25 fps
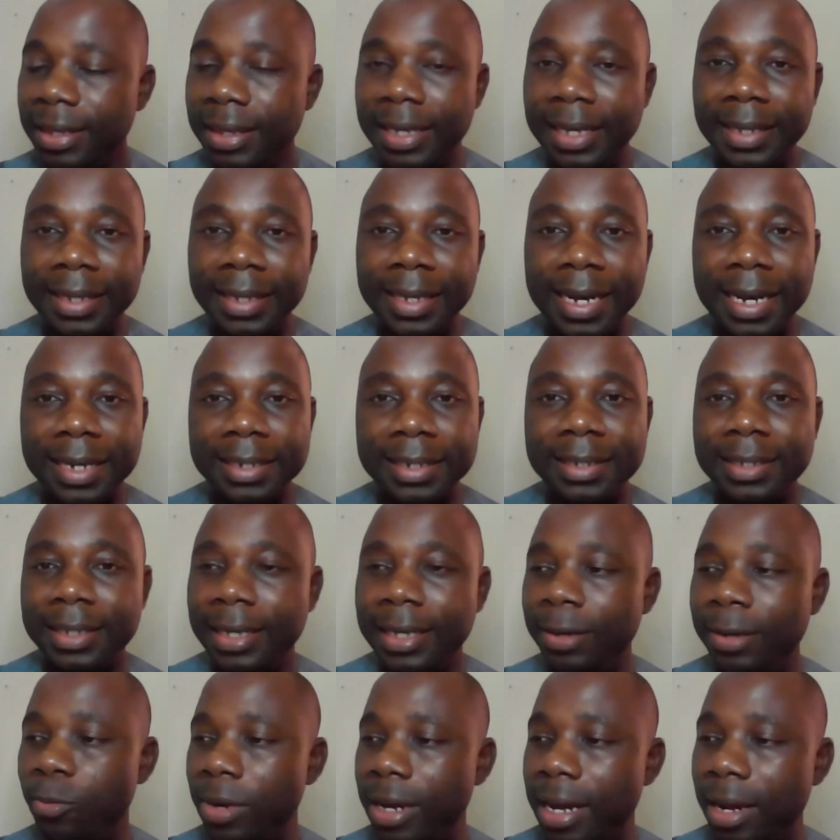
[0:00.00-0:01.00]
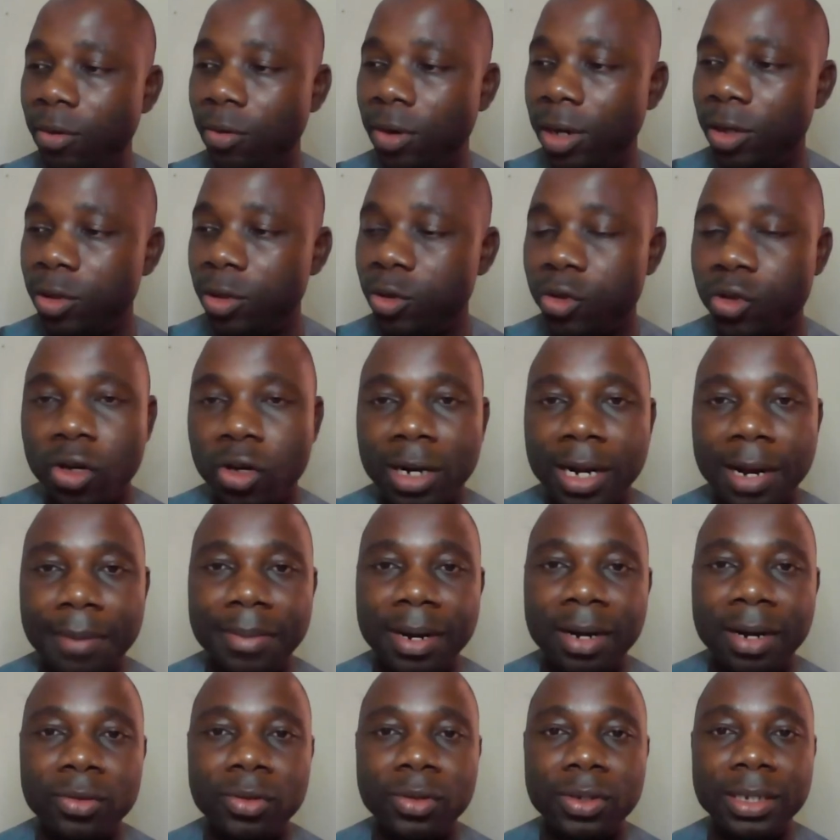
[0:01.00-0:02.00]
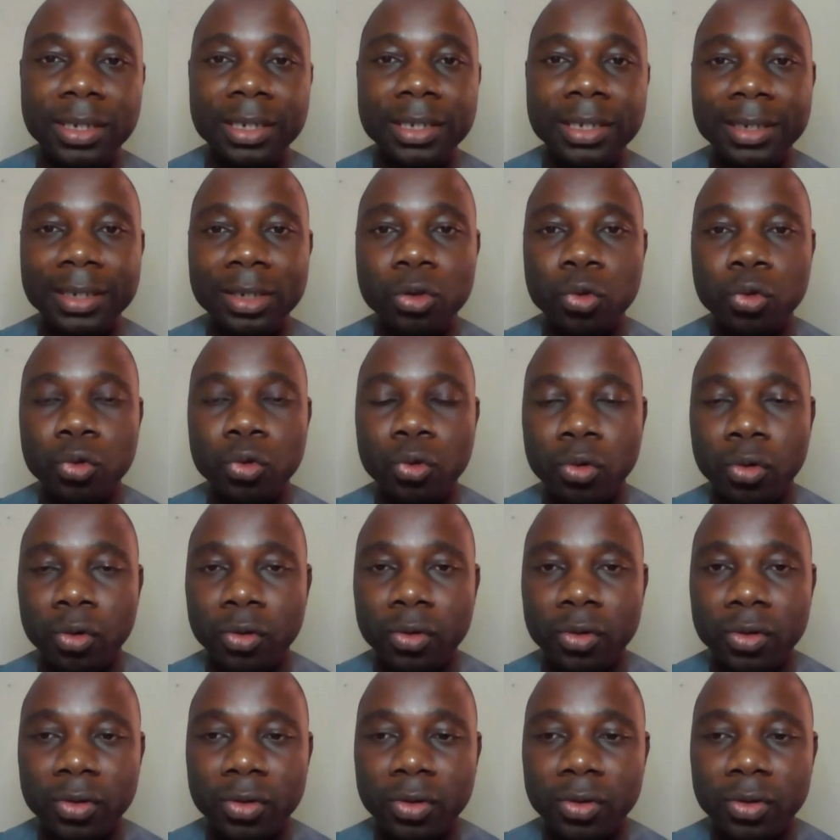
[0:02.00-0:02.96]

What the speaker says: The next thing we are going to talk about is the tool